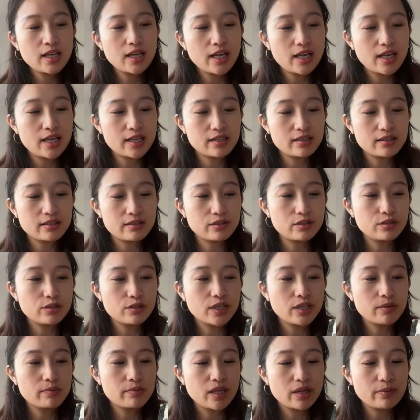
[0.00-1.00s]
and you
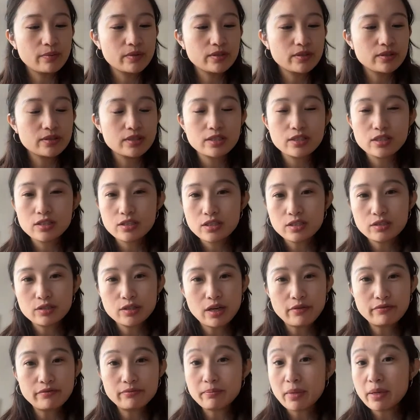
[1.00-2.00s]
can be able to, you
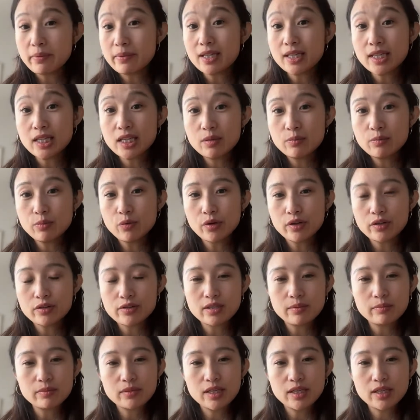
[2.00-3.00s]
have maybe a keyboard or
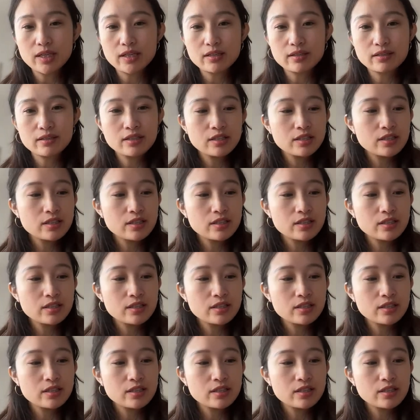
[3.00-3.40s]
something.